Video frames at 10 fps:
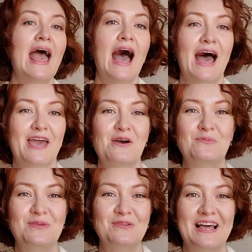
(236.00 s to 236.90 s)
I
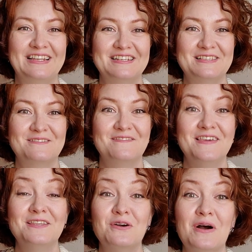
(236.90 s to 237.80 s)
hope you like this
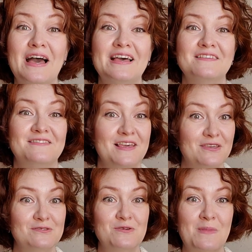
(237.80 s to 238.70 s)
video.
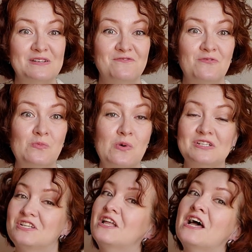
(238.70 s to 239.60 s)
Thank you so much for watching.